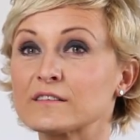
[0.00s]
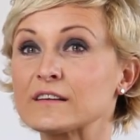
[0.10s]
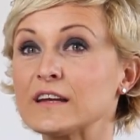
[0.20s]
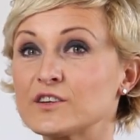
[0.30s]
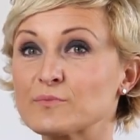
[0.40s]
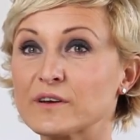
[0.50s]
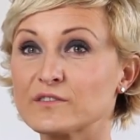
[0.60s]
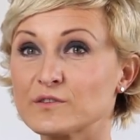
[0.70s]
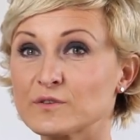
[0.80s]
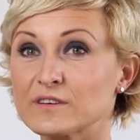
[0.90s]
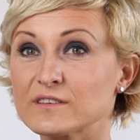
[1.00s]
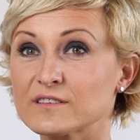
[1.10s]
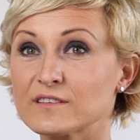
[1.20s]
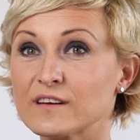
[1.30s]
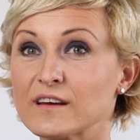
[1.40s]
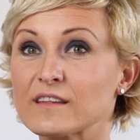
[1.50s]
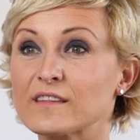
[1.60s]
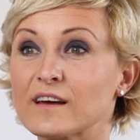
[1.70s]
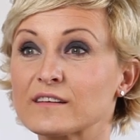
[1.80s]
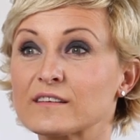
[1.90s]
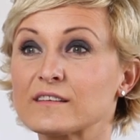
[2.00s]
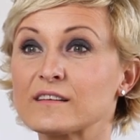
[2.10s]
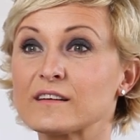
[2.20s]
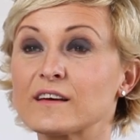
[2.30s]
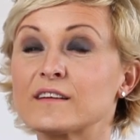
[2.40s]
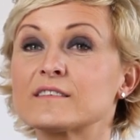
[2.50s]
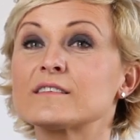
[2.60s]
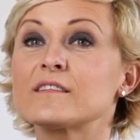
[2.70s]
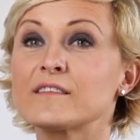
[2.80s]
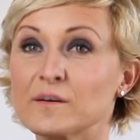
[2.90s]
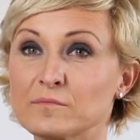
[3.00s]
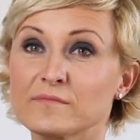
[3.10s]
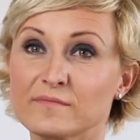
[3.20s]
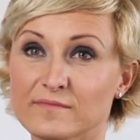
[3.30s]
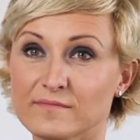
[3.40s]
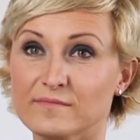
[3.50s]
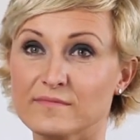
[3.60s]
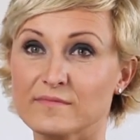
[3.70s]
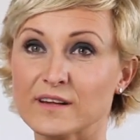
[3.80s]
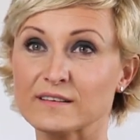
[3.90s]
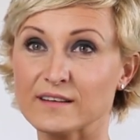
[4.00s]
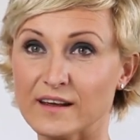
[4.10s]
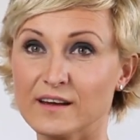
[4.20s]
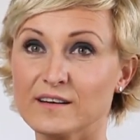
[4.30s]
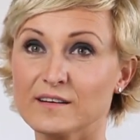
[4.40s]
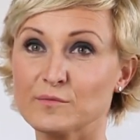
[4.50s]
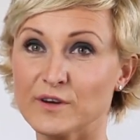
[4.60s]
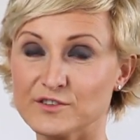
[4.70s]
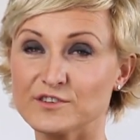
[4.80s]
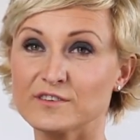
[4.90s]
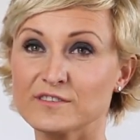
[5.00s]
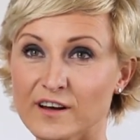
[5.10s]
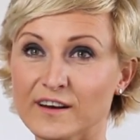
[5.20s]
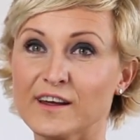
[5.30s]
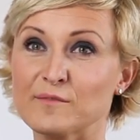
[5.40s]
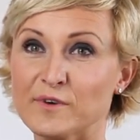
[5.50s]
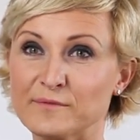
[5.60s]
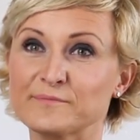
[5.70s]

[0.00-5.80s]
teach my students, that it's them that take a picture, not a camera.